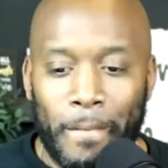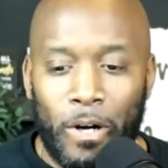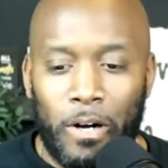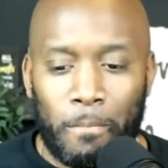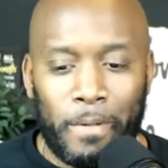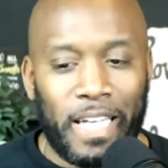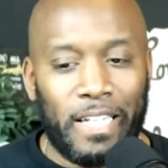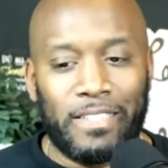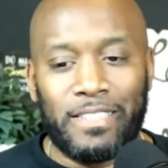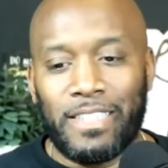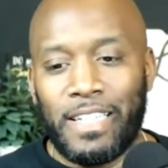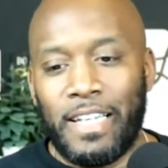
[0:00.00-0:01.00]
Oh, man.
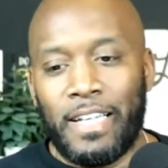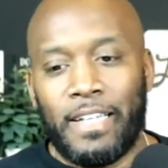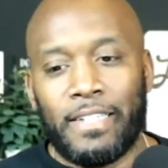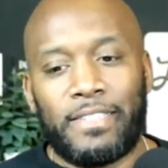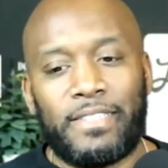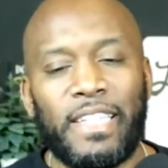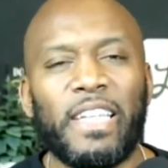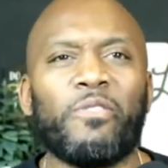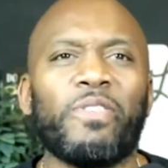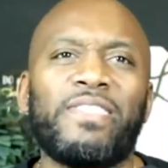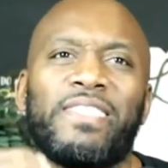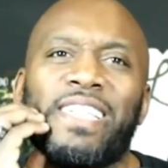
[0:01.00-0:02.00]

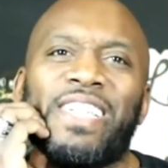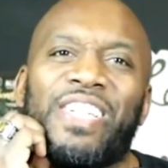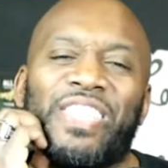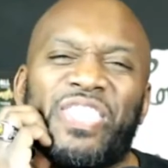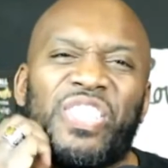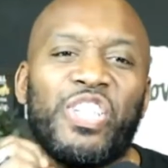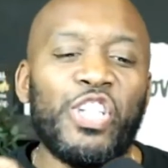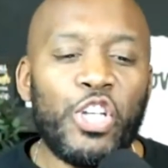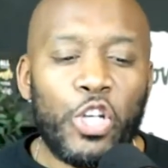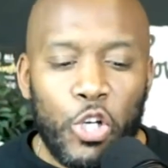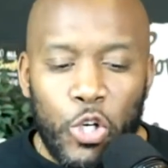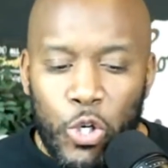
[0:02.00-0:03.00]
Secrecy is
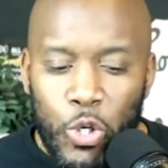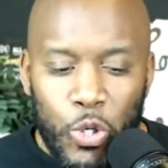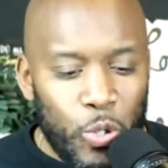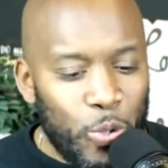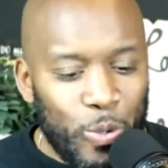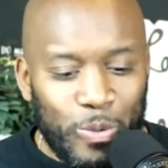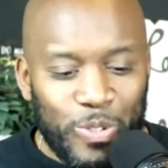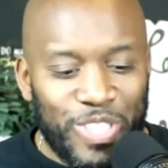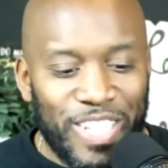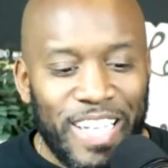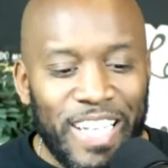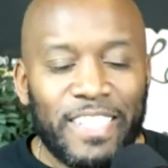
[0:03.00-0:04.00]
huge.
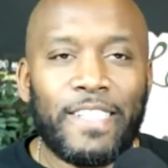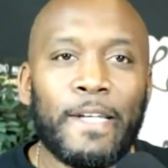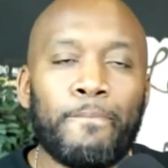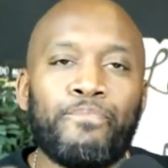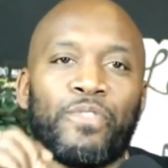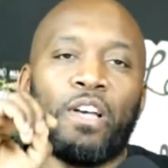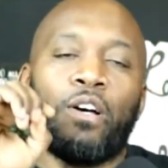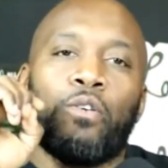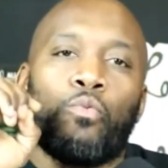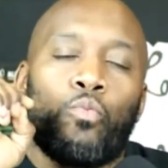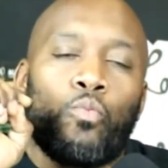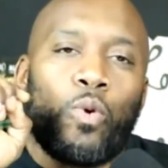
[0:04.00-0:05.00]
See,
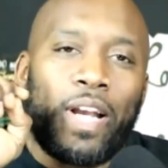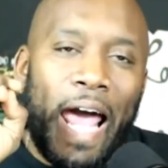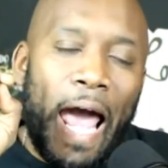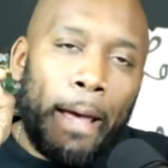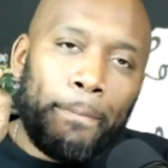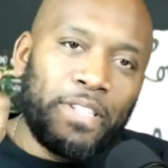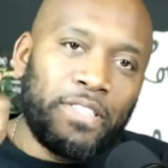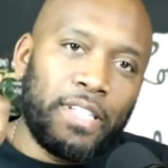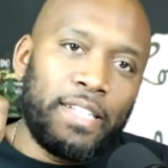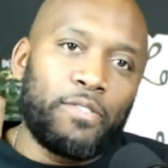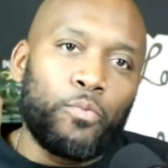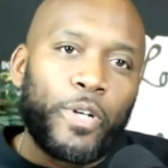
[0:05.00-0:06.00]
what happens
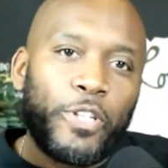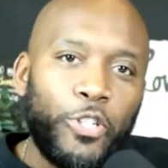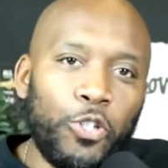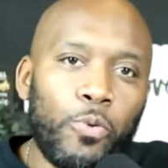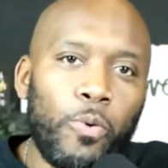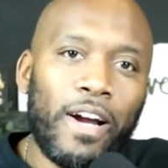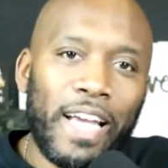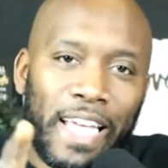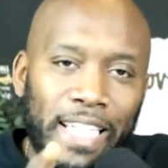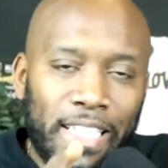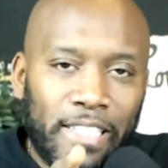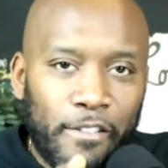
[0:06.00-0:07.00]
is when you are
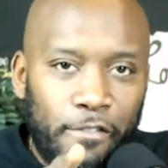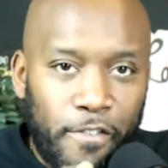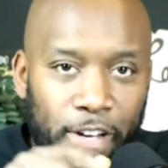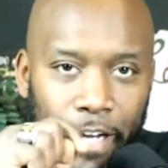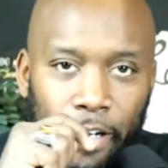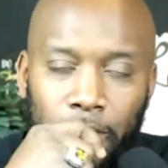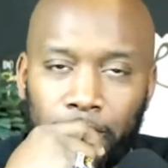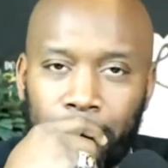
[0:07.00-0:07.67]
in an affair,